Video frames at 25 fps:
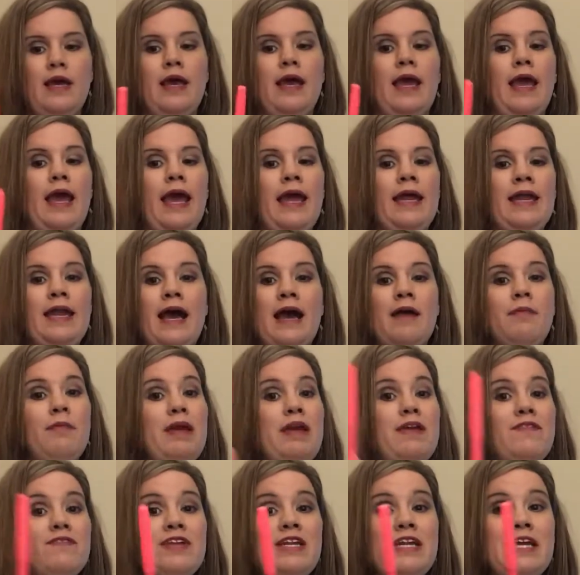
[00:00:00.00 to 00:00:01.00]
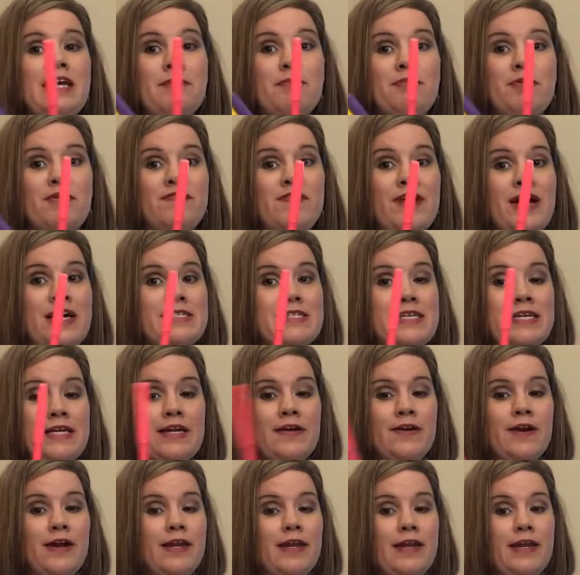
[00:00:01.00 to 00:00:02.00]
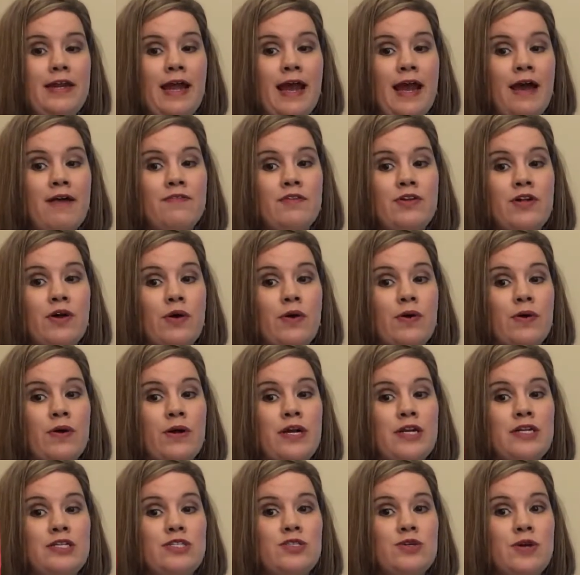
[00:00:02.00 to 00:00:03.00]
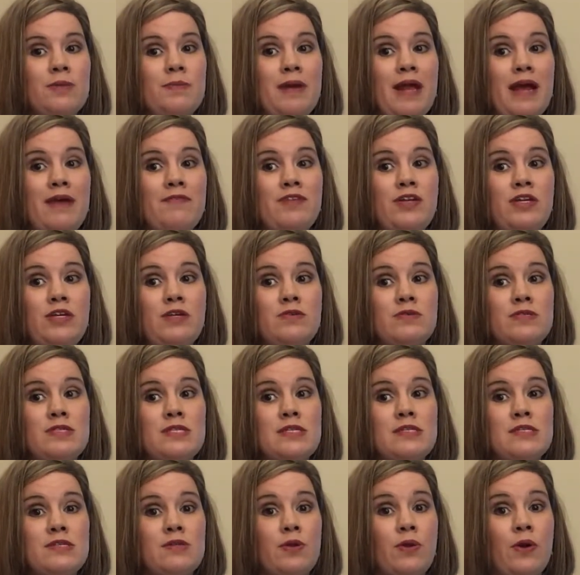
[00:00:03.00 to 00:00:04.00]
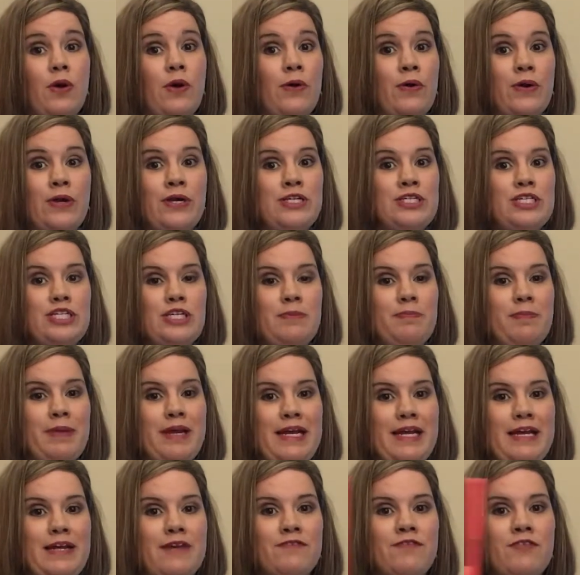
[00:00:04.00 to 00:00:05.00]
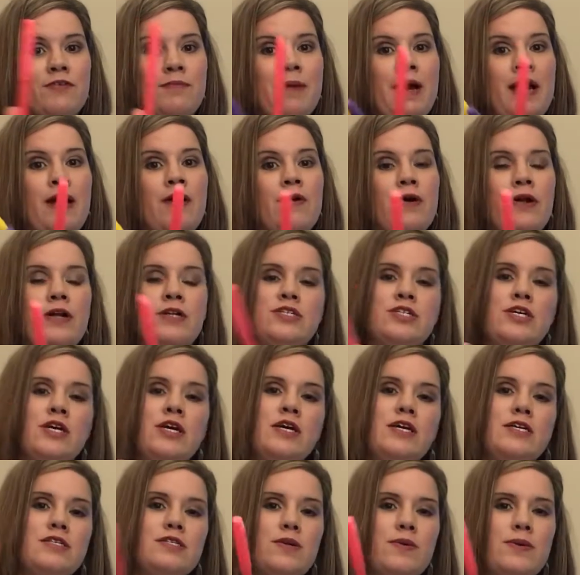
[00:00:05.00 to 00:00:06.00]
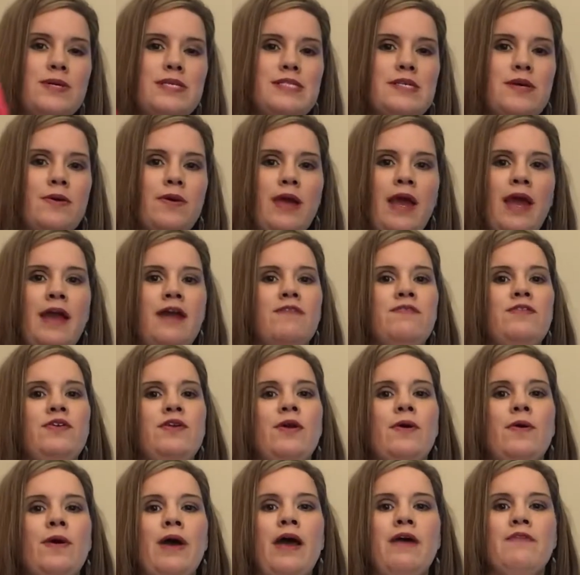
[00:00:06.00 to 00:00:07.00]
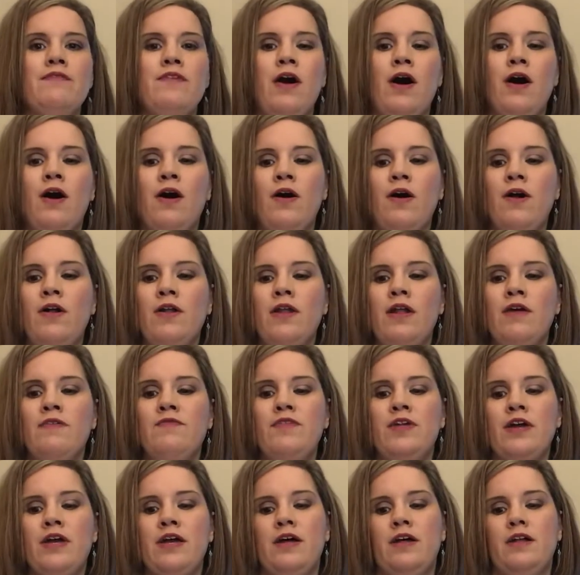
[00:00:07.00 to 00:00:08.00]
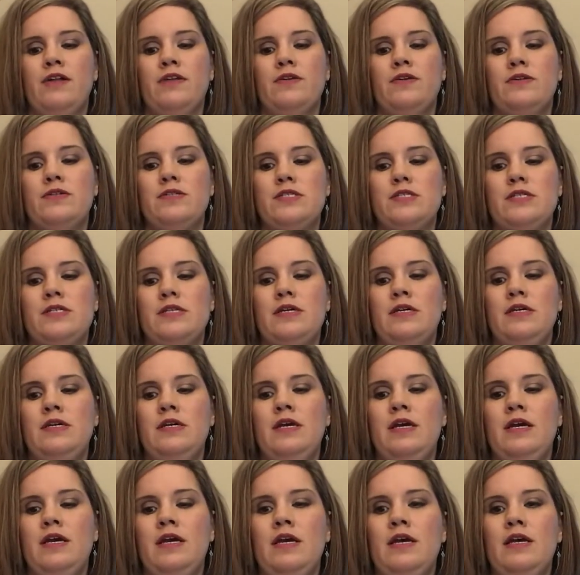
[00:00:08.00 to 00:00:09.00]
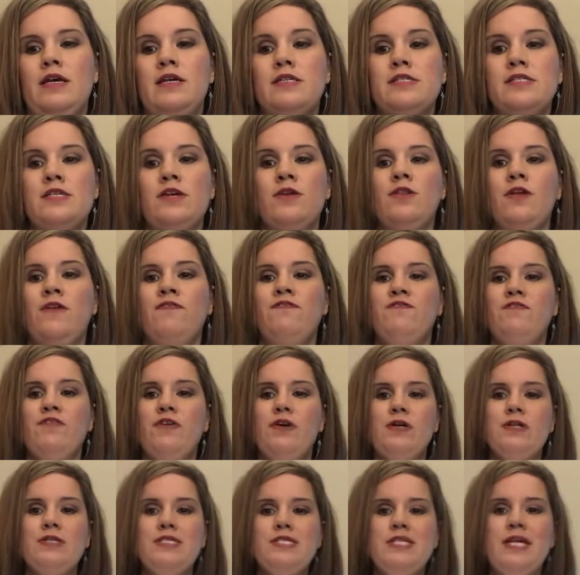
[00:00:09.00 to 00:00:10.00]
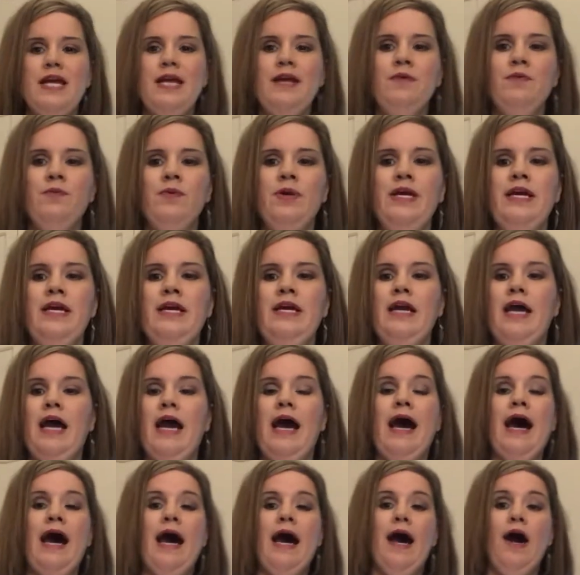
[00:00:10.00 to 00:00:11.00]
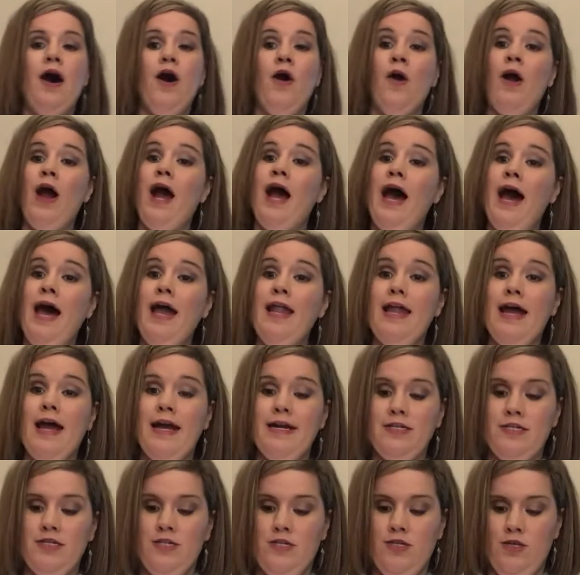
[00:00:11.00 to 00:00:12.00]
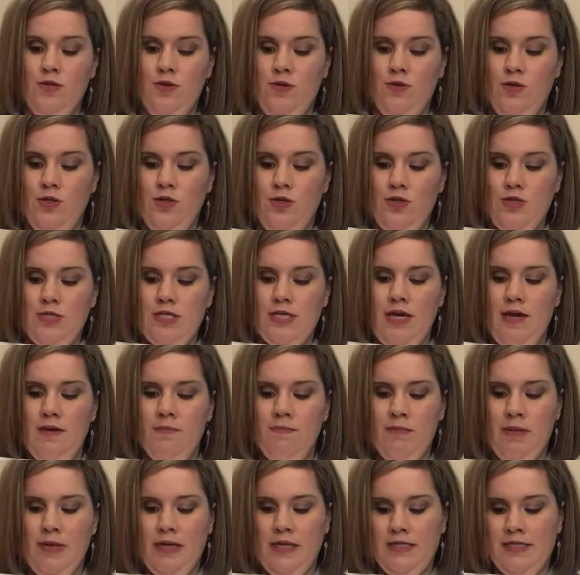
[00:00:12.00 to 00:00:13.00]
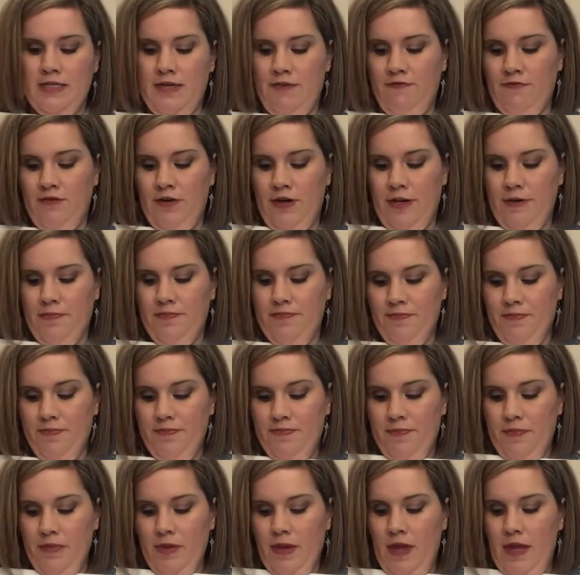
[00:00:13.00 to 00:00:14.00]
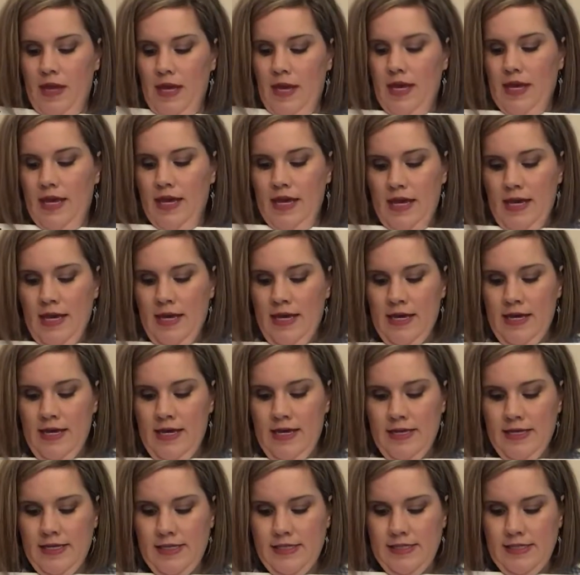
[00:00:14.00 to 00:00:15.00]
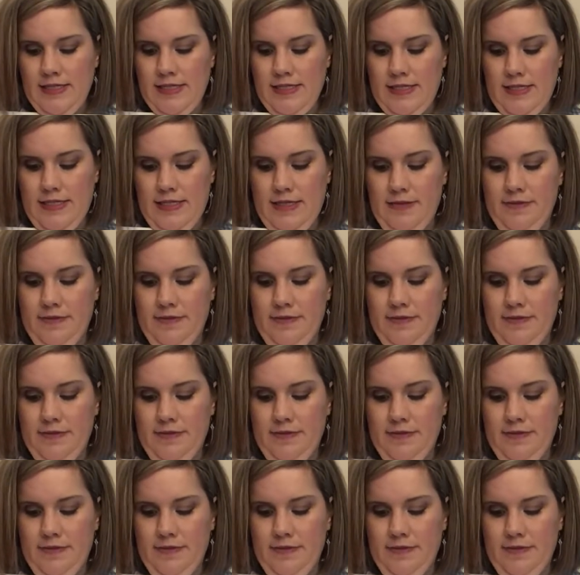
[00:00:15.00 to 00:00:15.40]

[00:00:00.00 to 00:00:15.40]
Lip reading: And I'm even improvising here. I didn't have an orange, so I'm going to have to use this little orangey pink for my orange. So it's okay if you don't have all of the colors. So the first thing I like to do, yours can be different, is